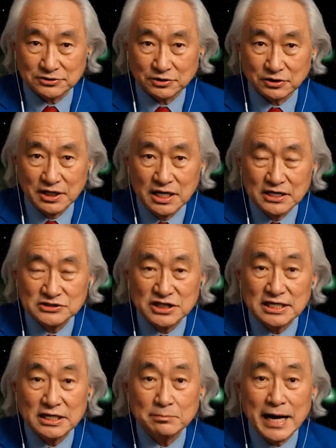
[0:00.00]
just an
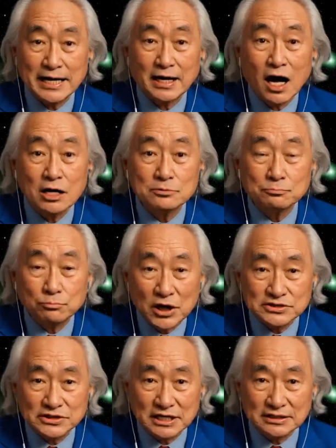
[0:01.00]
accumulation of
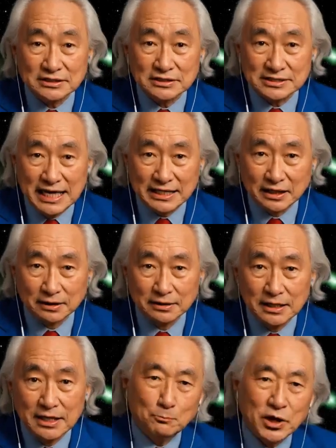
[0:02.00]
weird stuff that
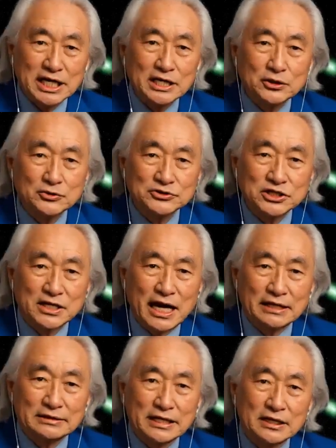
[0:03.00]
it picked up along the
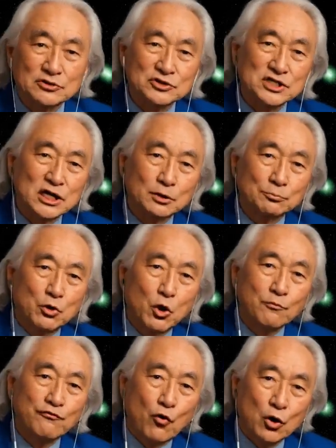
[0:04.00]
way. For
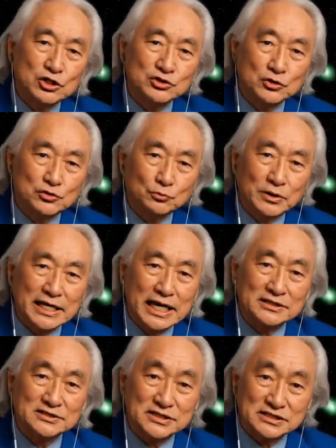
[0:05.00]
now, we can
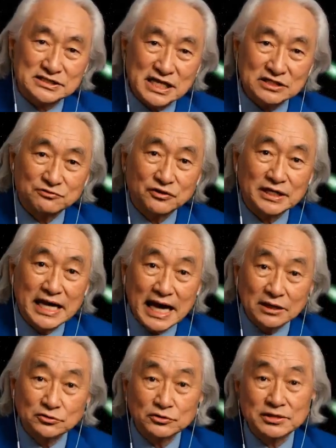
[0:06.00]
only wonder, but more
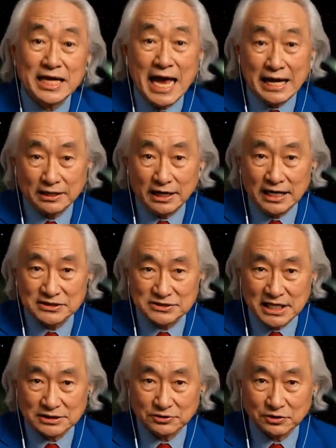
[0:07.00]
answers, and
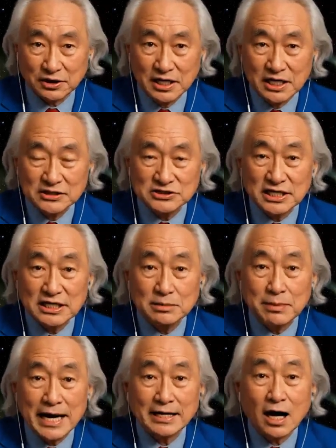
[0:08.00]
probably more
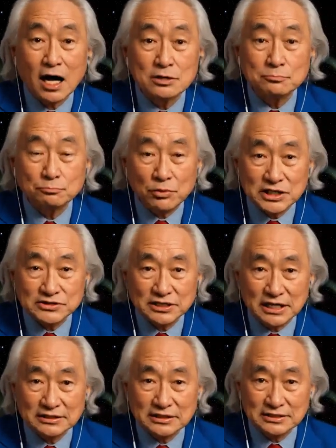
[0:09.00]
questions, are
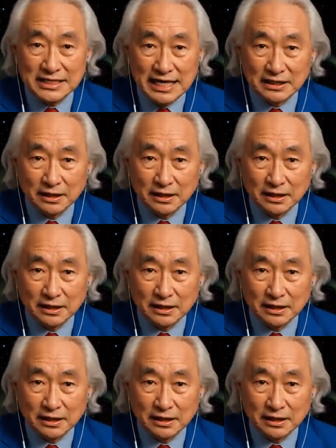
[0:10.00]
soon to come.